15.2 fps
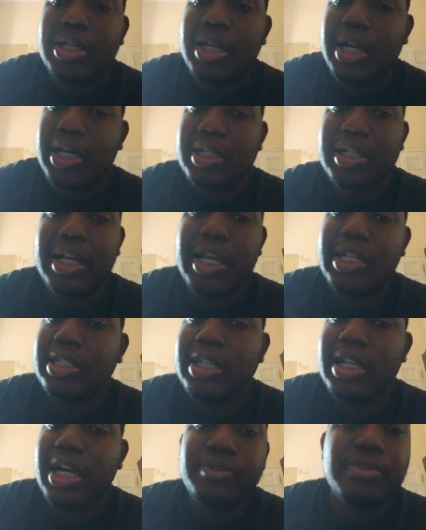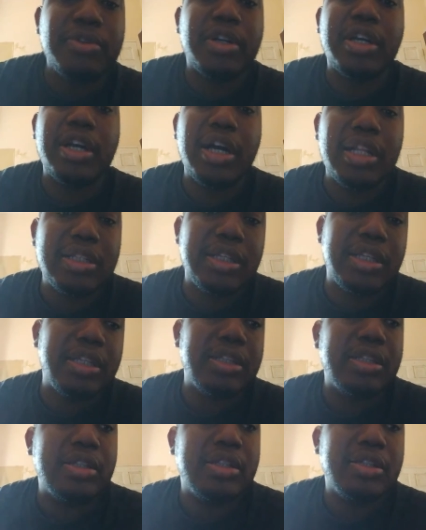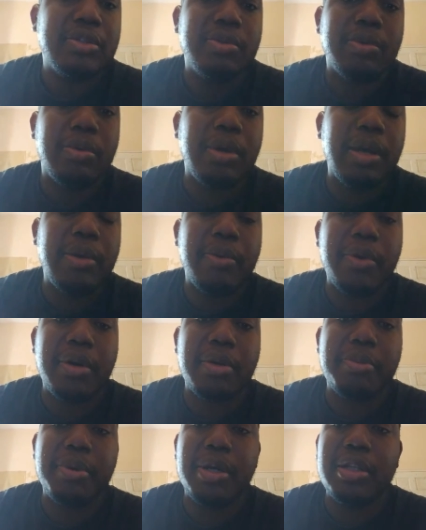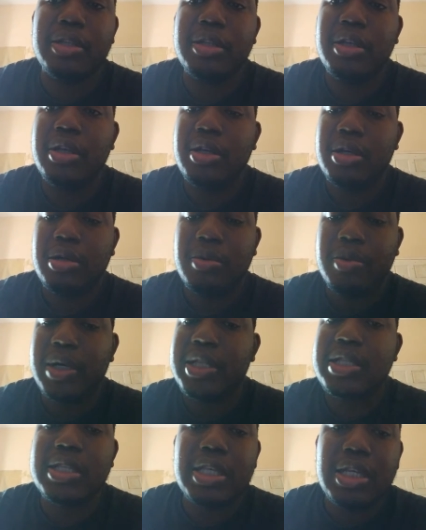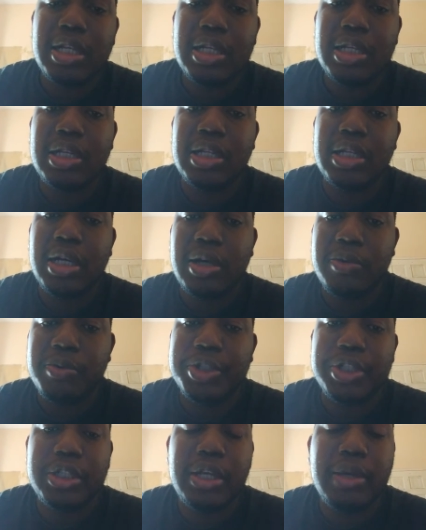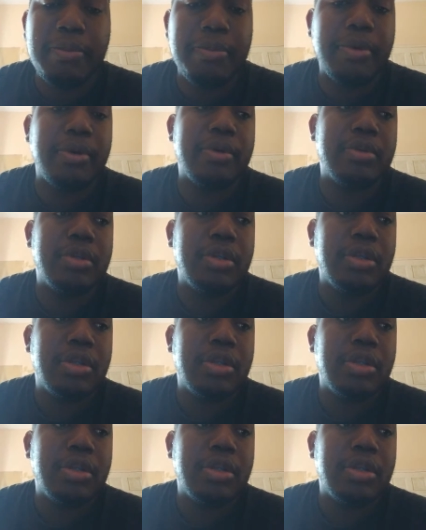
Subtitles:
Like the last 4 content when I work on, what scale it in and which tempo